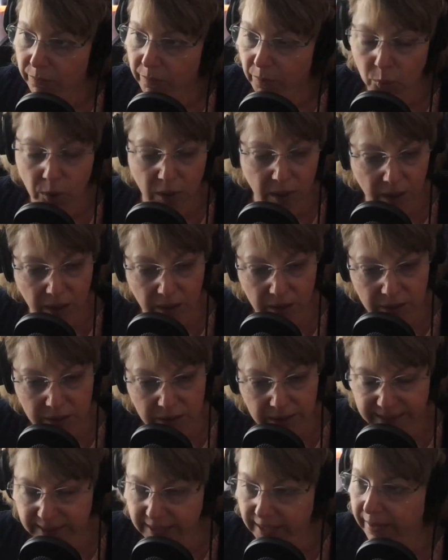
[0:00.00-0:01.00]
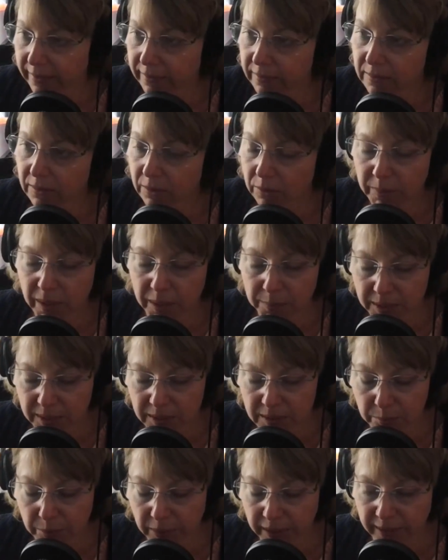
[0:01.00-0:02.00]
What color is that? So maybe
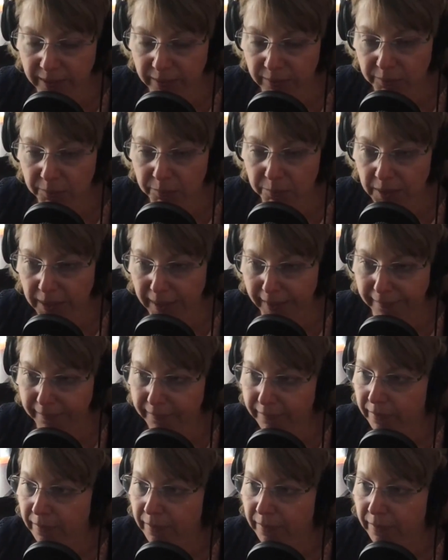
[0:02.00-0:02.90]
it's brown, black.